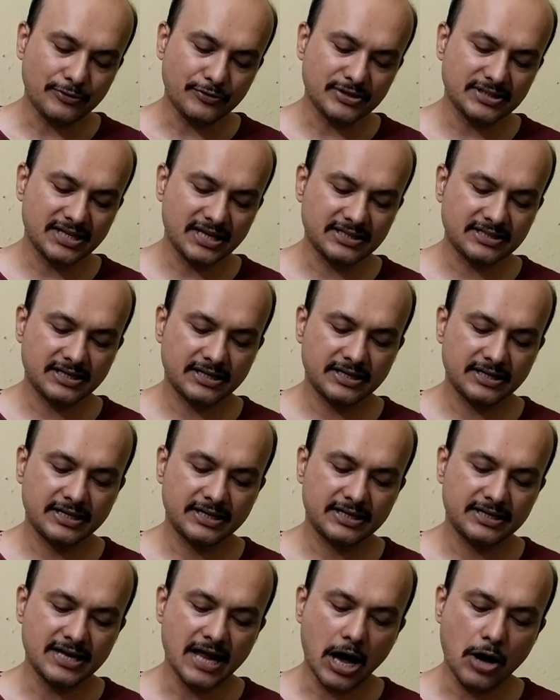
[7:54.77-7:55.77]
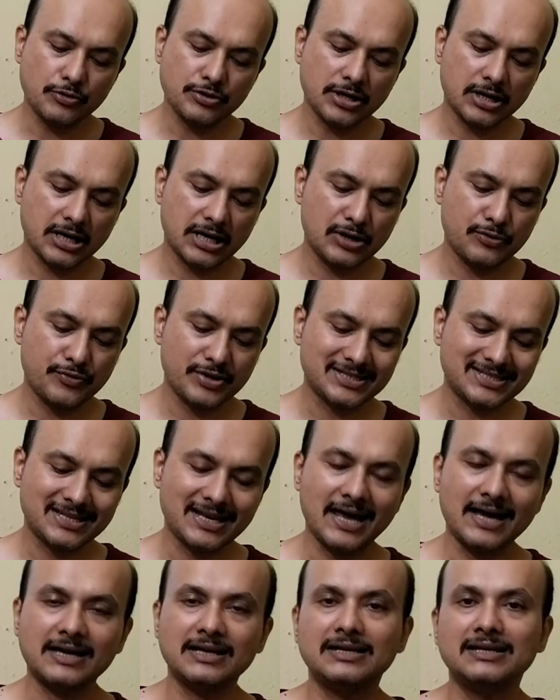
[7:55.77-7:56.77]
But that was yesterday. Now the
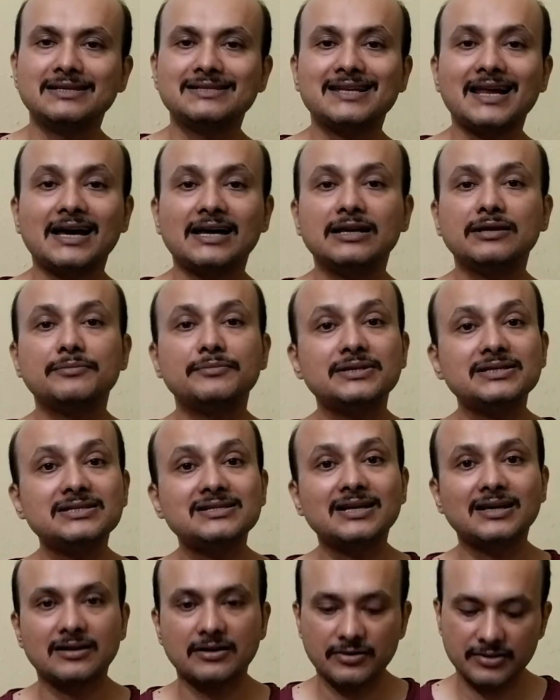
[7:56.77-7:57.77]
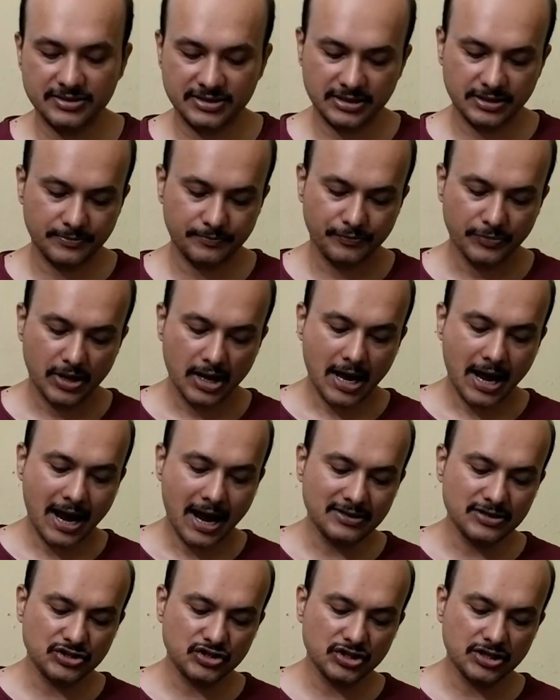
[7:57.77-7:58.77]
rain was slackening. Slackening means
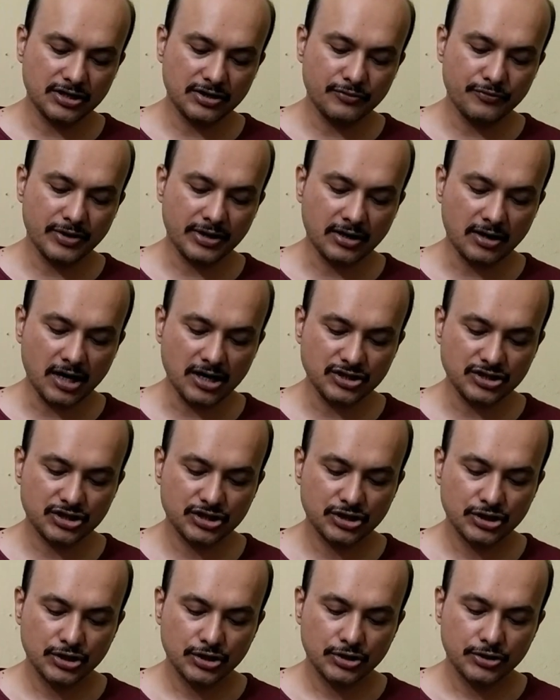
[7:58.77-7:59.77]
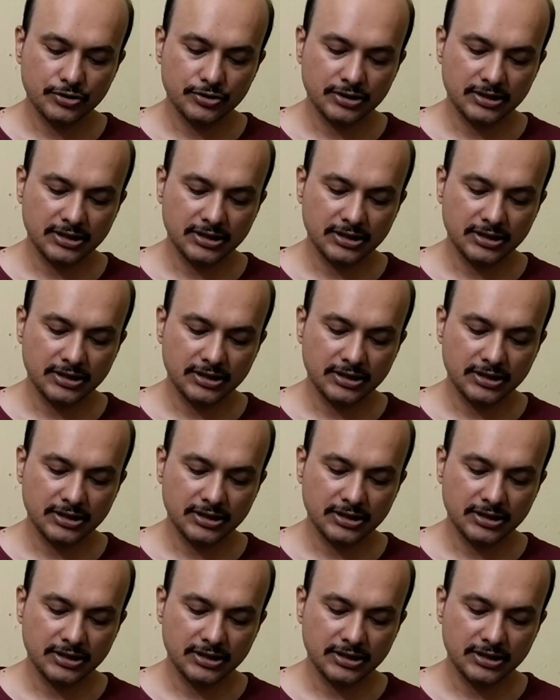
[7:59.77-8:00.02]
decreasing. And the children were crushed